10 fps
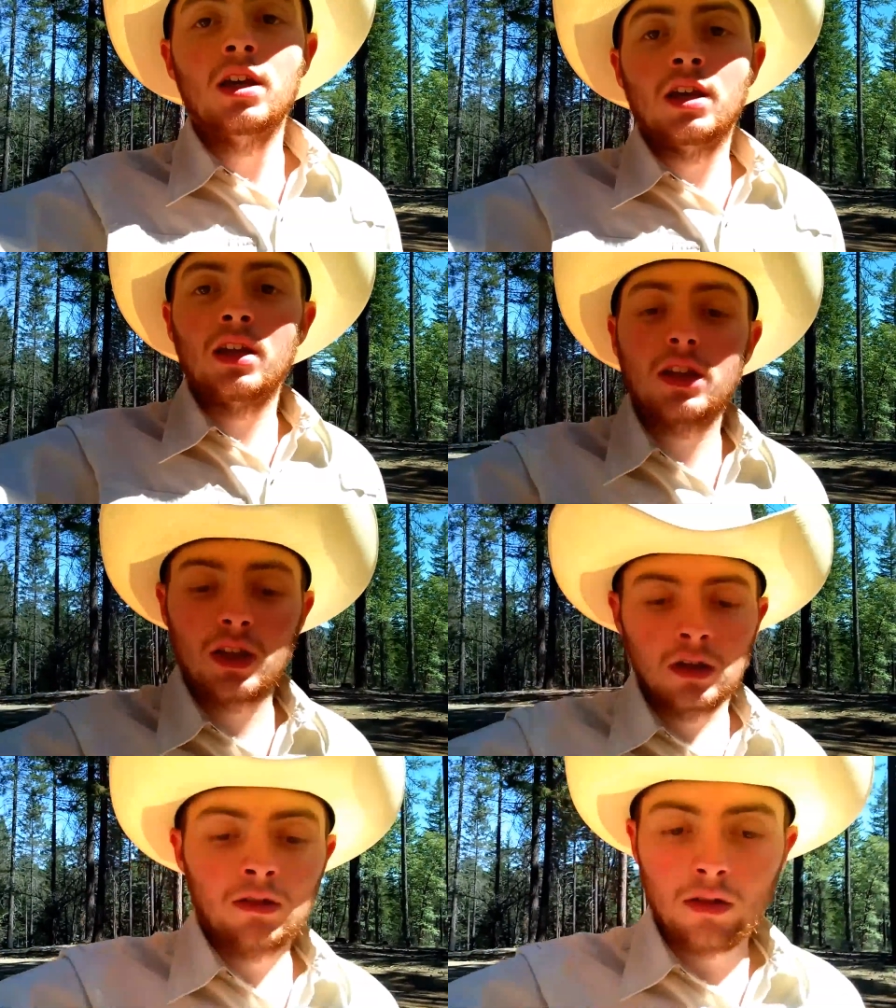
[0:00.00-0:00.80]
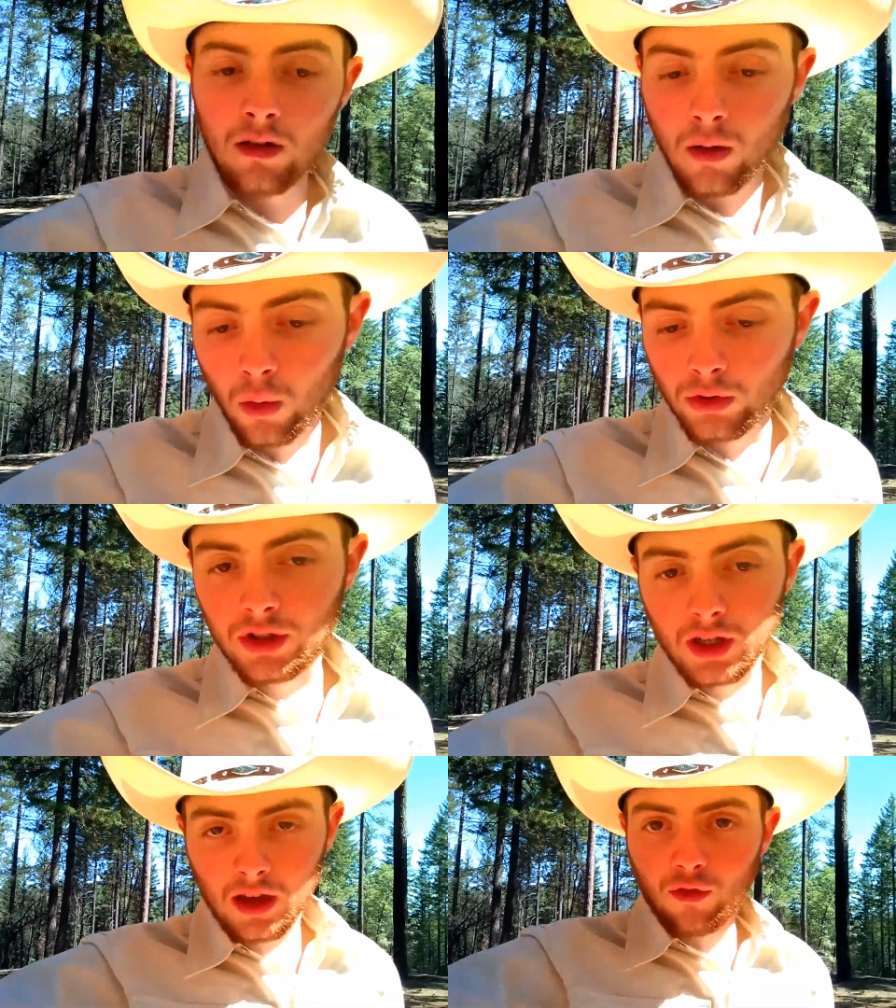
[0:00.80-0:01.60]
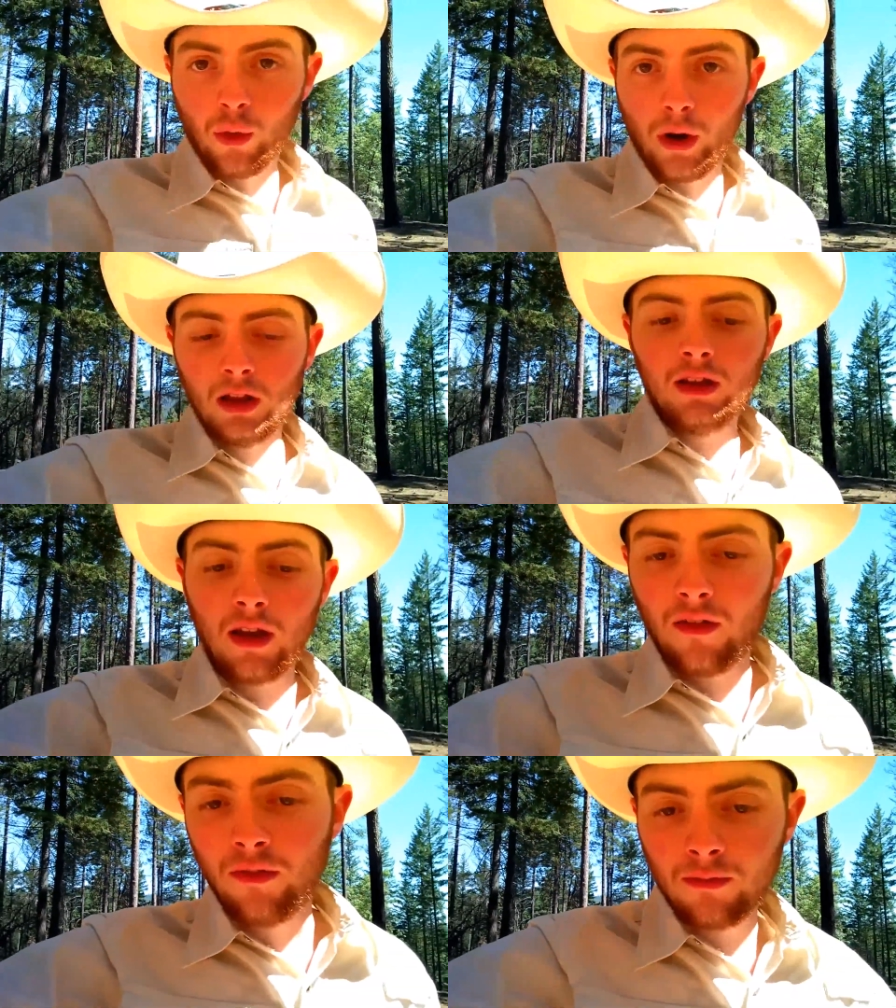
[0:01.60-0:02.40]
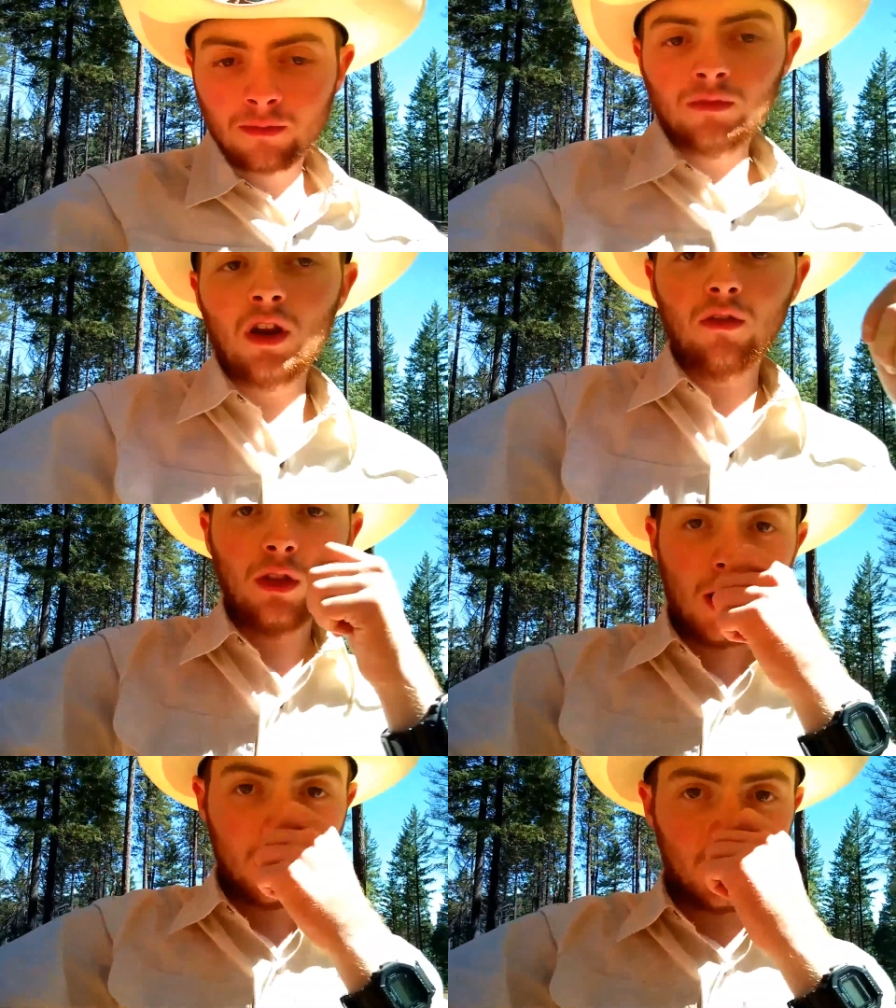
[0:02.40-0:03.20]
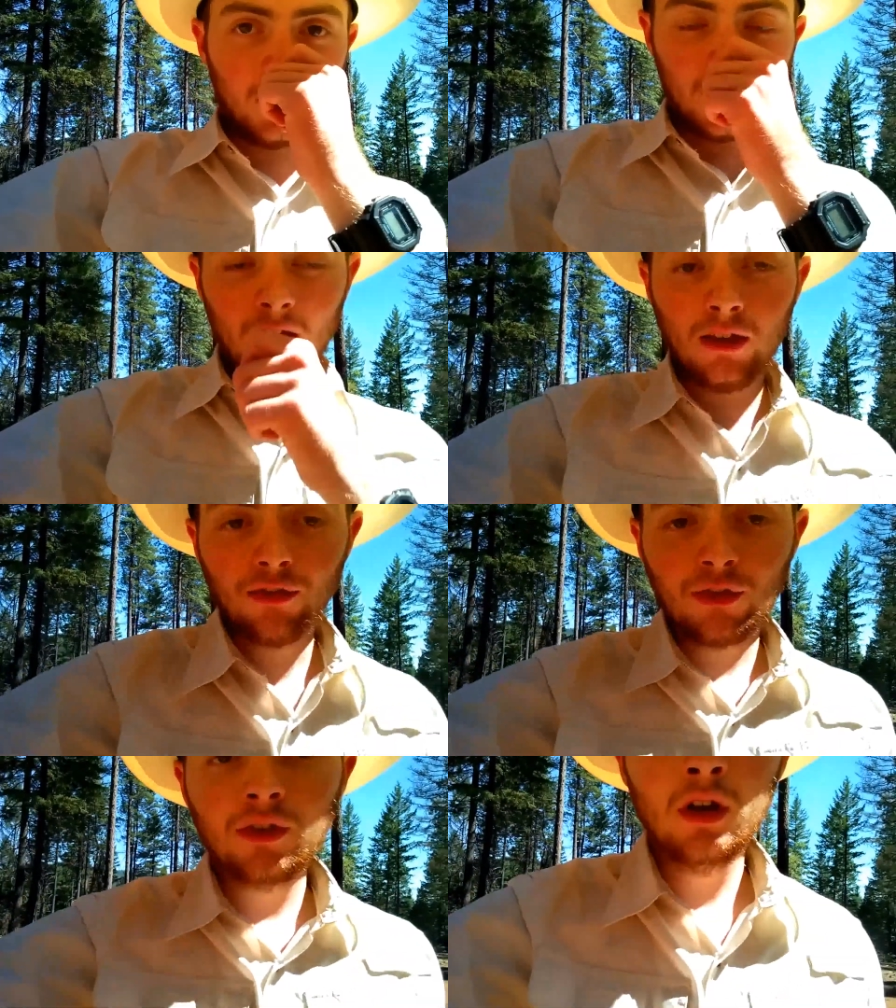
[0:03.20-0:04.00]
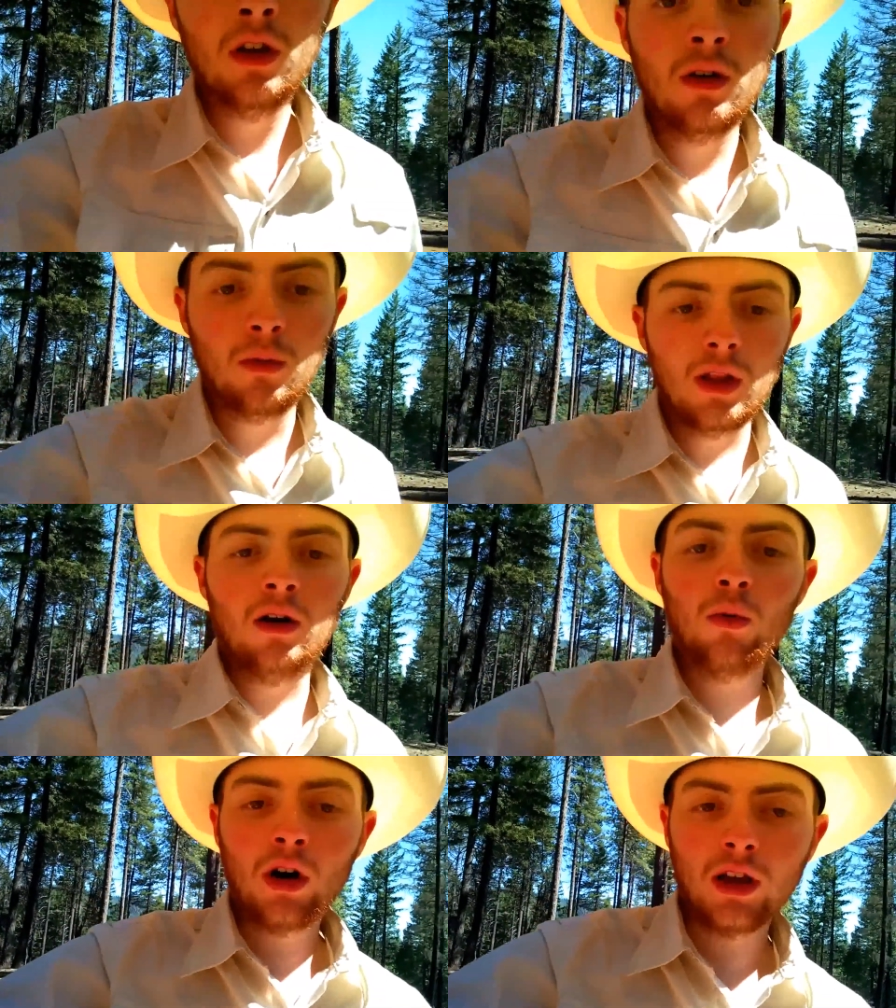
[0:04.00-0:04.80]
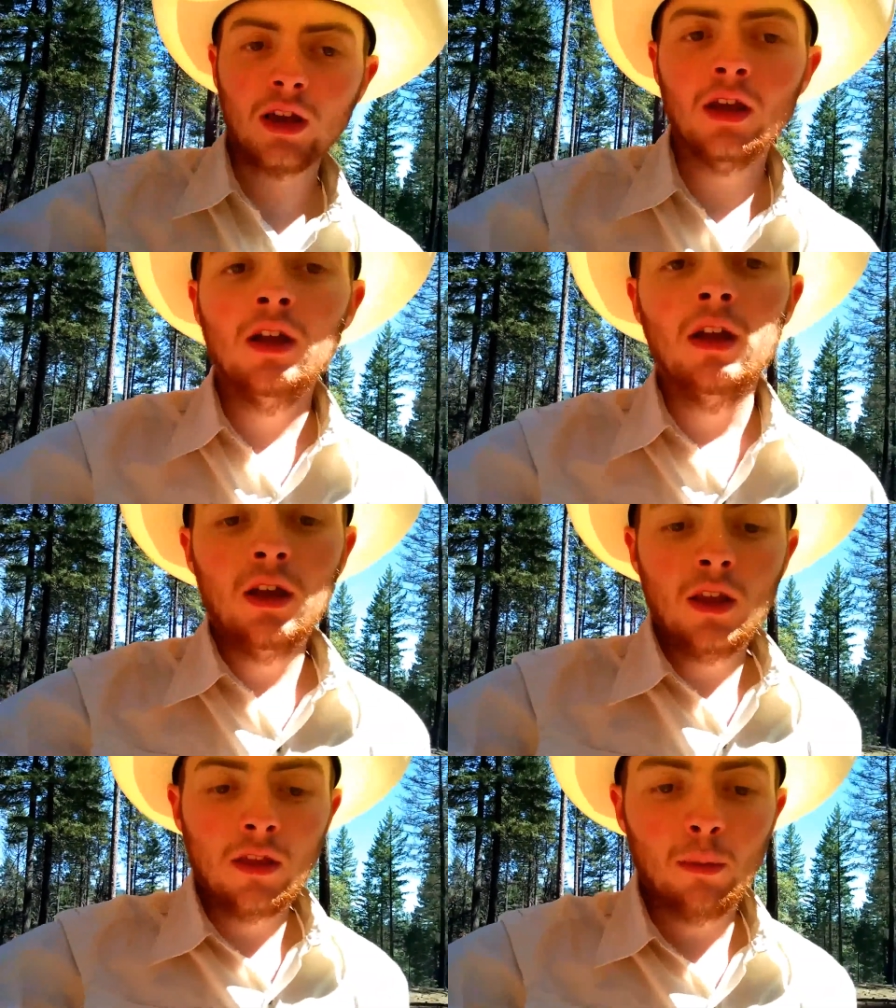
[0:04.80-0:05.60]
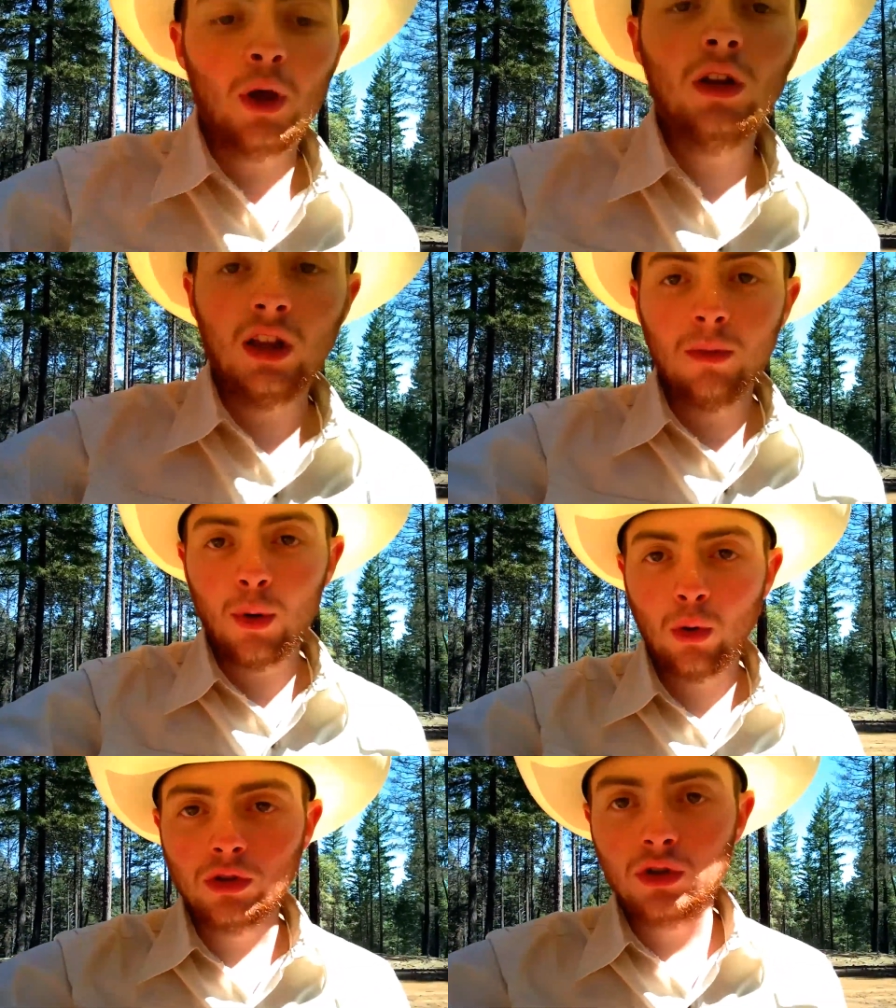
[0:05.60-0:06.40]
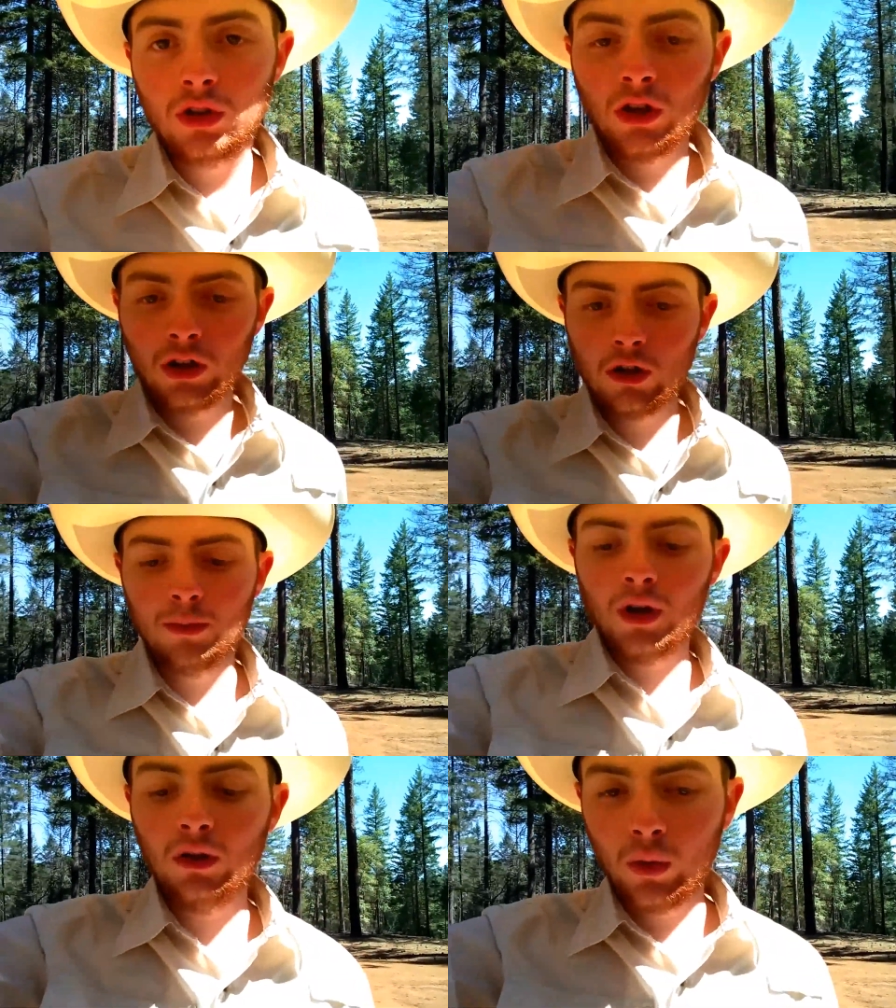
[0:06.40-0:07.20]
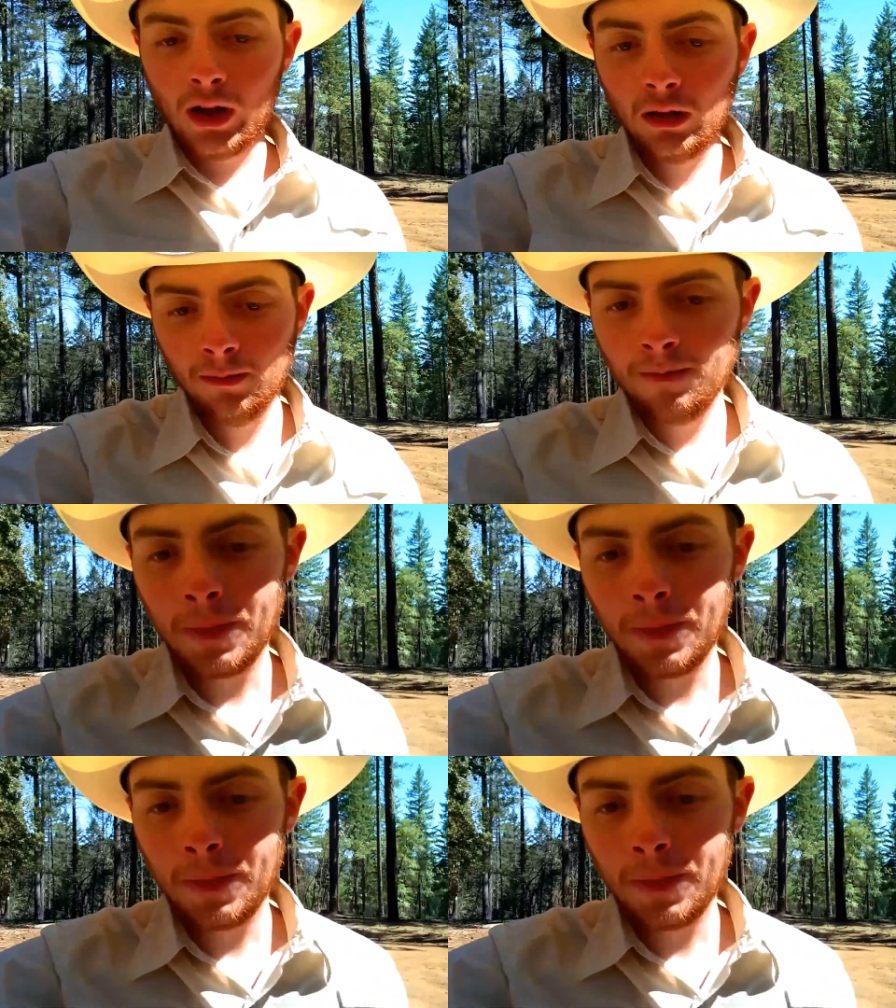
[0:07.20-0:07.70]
It holds the knife well. I've never lost this knife while out walking. The belt clip holds onto your belt well.